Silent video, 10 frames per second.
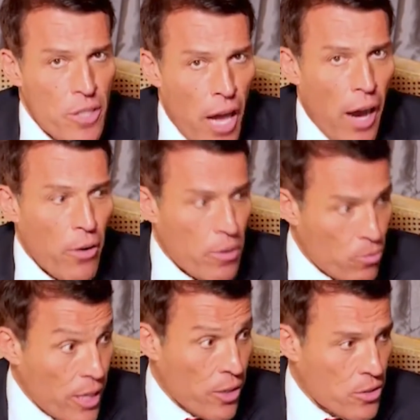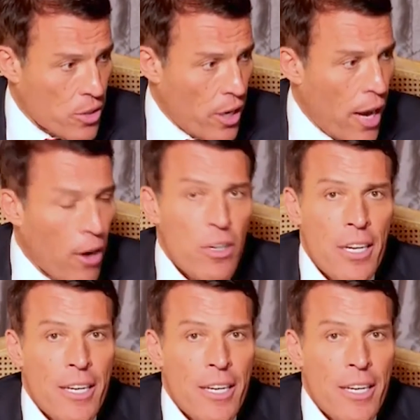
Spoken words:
to know and readers to know